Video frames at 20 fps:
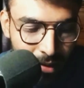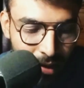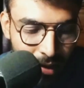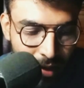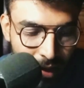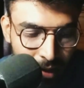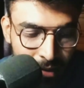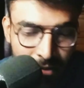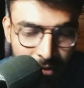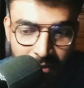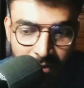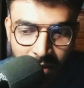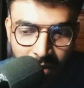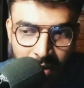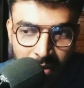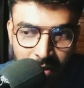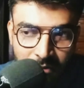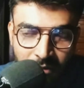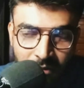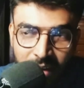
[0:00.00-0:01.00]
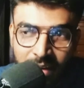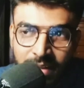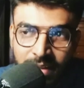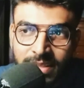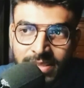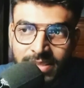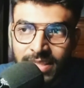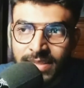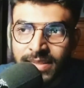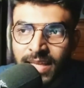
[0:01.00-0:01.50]
and it
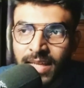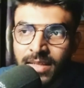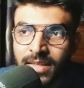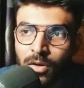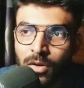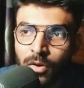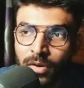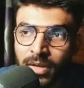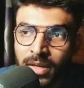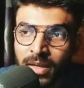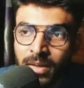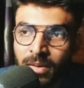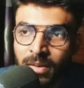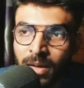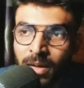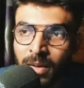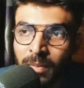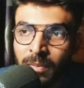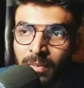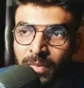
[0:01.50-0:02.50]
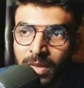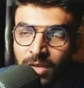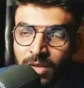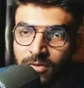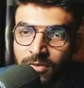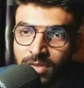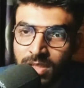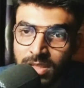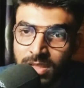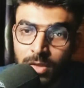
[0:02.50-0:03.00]
finally said that okay, um,
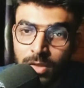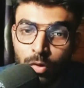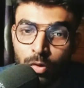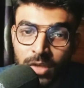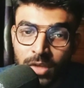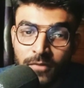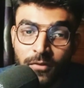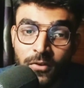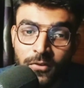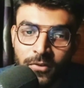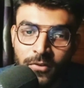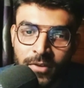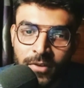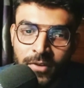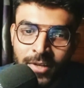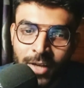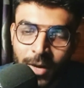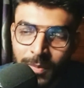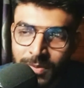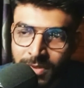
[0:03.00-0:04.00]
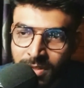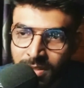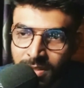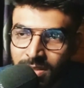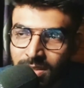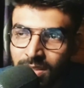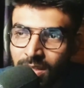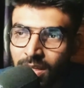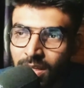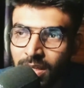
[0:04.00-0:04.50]
if since you're looking for free options,
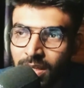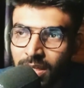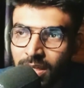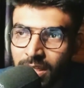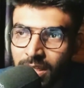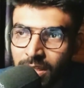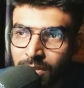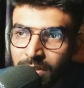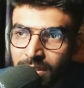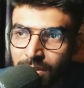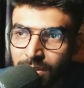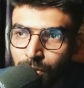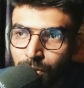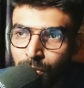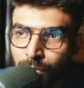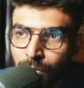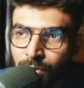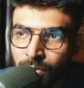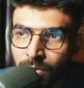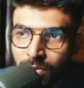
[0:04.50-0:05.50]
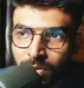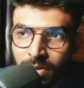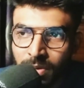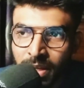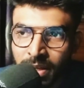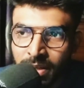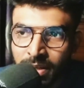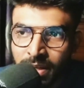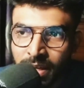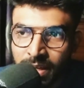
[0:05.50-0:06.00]
you need to
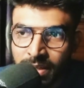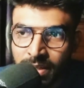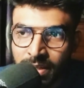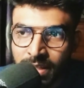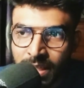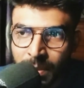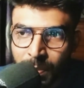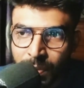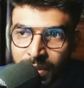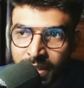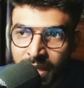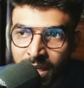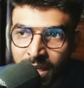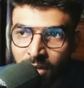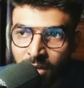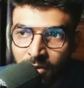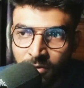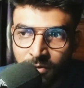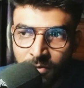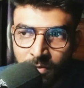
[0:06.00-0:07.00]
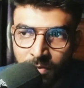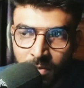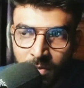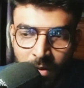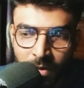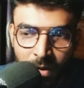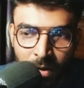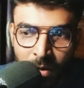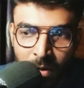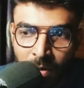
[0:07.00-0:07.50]
like get an API of
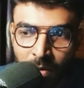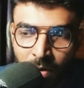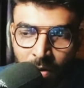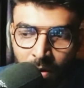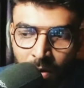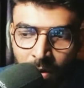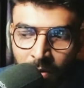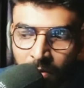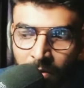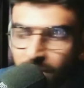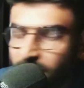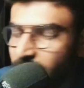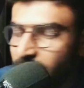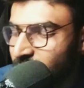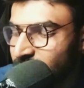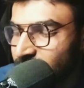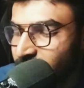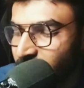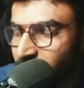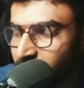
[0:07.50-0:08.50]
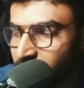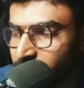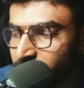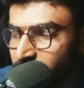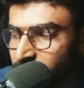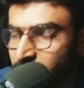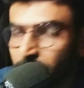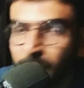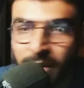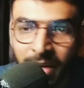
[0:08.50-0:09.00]
uh, things like
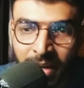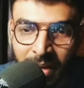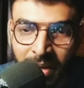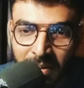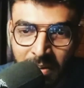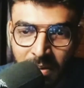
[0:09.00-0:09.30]
Gemini,